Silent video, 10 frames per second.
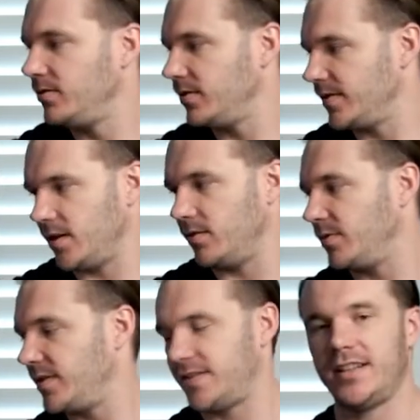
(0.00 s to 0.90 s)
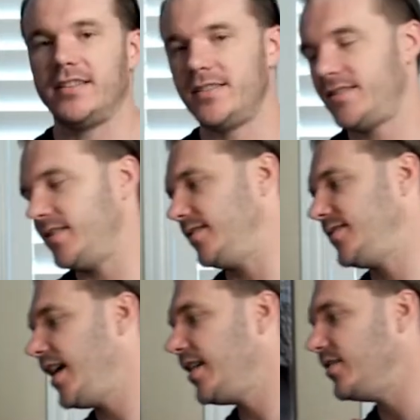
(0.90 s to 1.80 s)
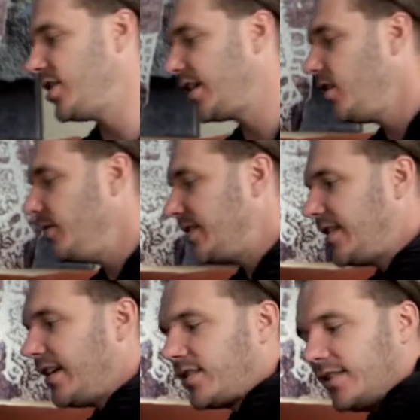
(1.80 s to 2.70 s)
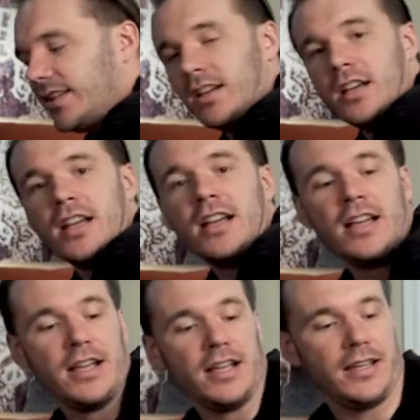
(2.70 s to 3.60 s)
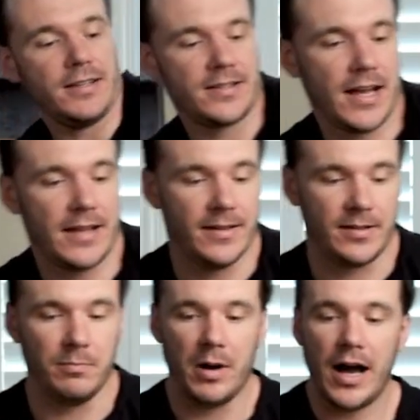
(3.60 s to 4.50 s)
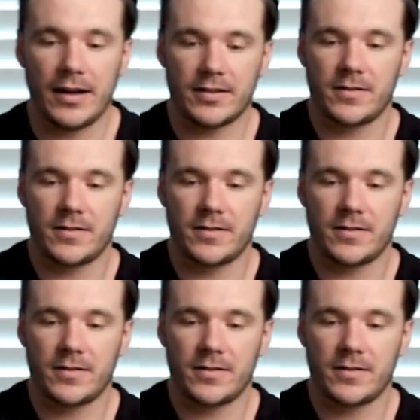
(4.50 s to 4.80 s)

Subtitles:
So we'll just set this to the side and check out what's actually inside this box